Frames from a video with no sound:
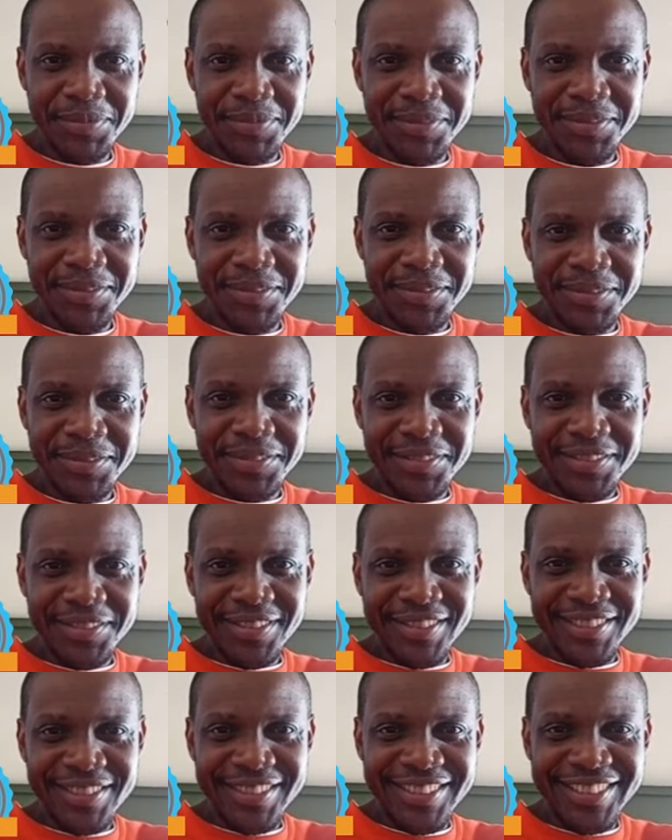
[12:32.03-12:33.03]

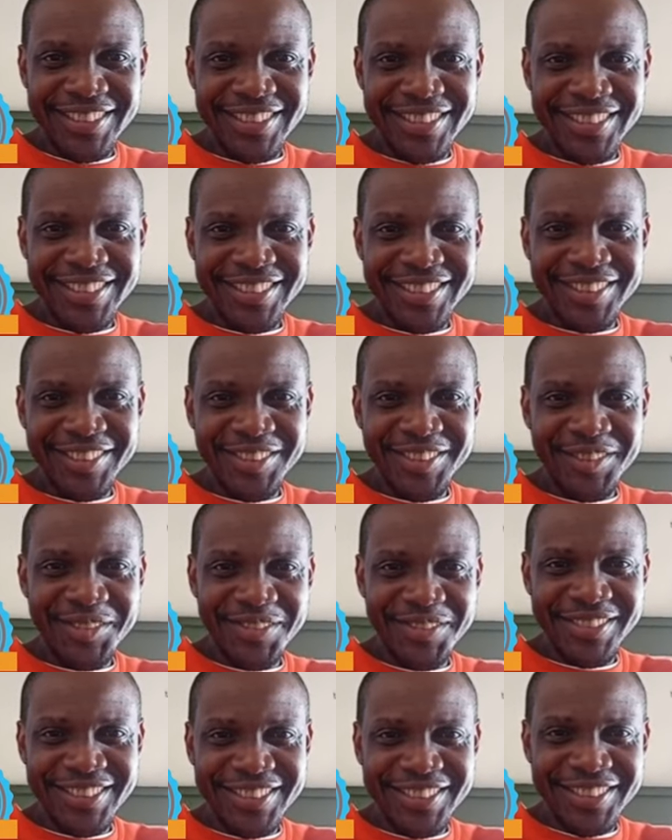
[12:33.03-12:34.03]

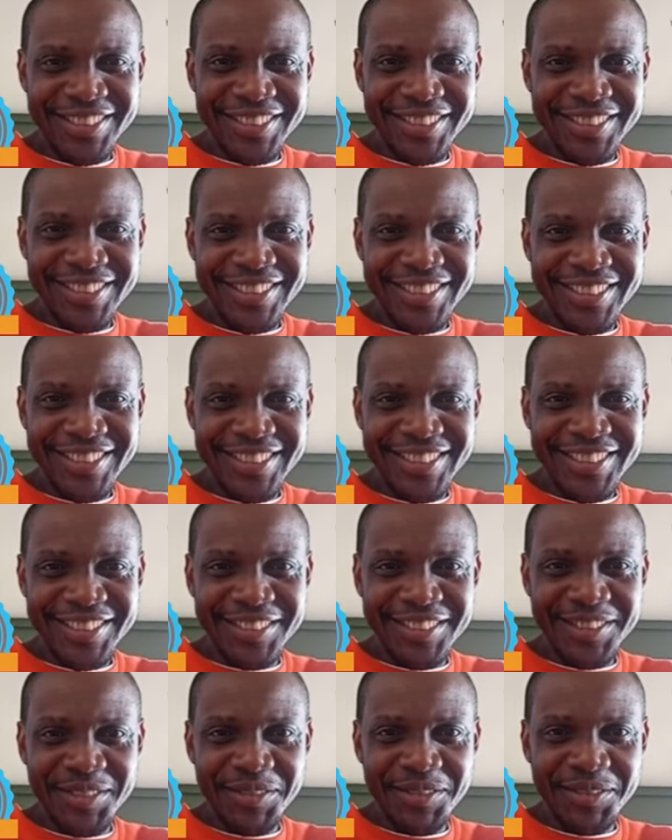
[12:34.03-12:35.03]
This person isn't speaking.